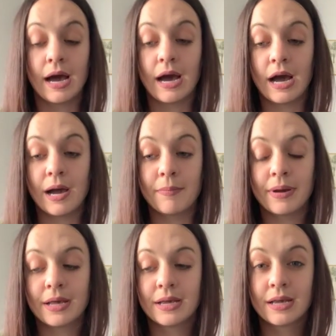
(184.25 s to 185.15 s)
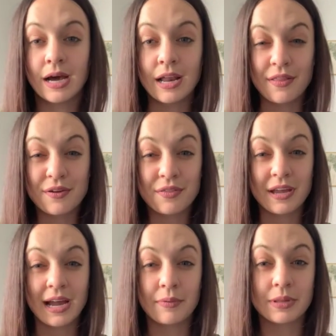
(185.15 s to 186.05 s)
Another
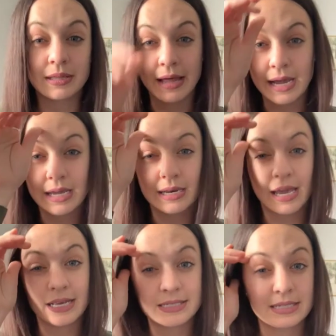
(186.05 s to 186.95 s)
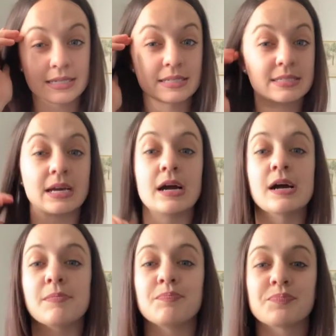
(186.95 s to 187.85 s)
thing I really like in cases
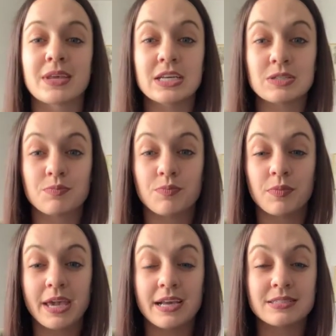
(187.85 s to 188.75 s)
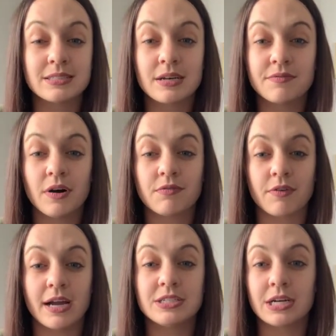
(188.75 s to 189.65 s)
is cases that involve
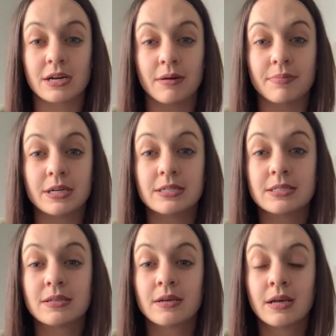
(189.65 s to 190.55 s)
rideshare companies.